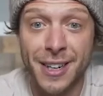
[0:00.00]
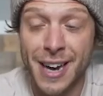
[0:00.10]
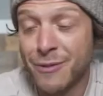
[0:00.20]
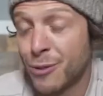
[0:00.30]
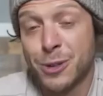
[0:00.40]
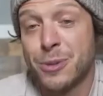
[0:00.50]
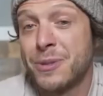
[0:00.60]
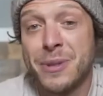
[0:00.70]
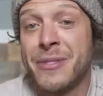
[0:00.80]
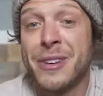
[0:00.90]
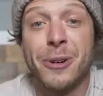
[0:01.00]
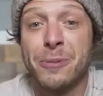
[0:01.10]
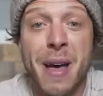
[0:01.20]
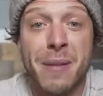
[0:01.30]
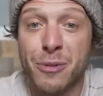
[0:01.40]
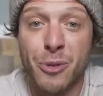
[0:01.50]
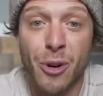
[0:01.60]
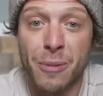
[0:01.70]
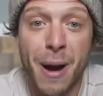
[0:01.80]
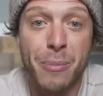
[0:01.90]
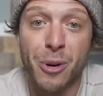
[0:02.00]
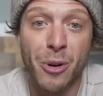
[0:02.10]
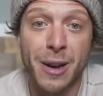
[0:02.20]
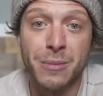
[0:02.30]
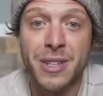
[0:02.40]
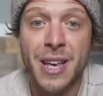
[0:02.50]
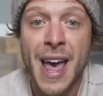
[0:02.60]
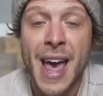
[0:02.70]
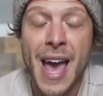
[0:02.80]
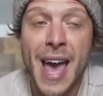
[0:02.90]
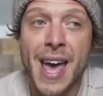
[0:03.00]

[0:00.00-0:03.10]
Uh, I've worked with 70 year old men before in my programs. Mm-hmm.